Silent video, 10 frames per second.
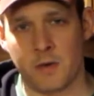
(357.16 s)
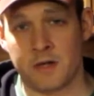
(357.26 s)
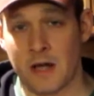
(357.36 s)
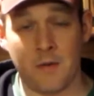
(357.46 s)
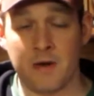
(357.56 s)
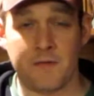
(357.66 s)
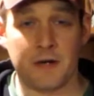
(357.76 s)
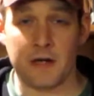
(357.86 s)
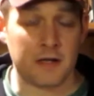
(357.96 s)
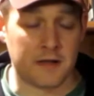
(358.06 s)
I would
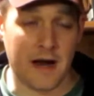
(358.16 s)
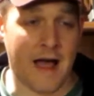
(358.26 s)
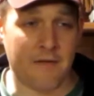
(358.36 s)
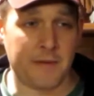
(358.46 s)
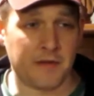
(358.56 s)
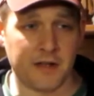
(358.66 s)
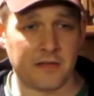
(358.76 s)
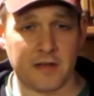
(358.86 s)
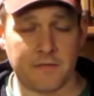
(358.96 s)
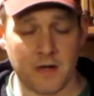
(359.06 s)
even. There have been things
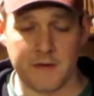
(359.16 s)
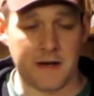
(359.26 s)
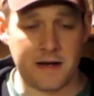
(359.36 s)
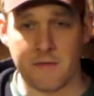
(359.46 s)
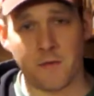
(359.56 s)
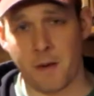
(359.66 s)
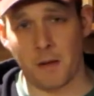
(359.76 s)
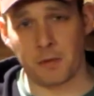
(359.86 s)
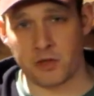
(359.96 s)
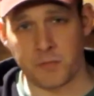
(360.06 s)
I've done that I never
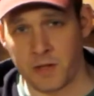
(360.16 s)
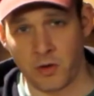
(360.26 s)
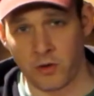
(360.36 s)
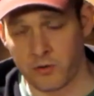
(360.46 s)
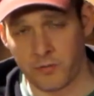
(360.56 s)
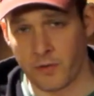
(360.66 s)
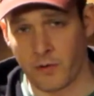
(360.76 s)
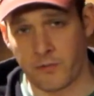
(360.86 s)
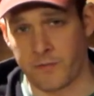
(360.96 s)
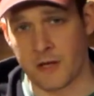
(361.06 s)
published because
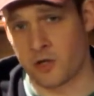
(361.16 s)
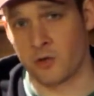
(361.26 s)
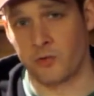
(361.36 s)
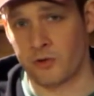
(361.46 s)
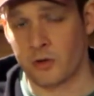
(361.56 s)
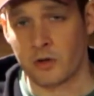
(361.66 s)
of issues.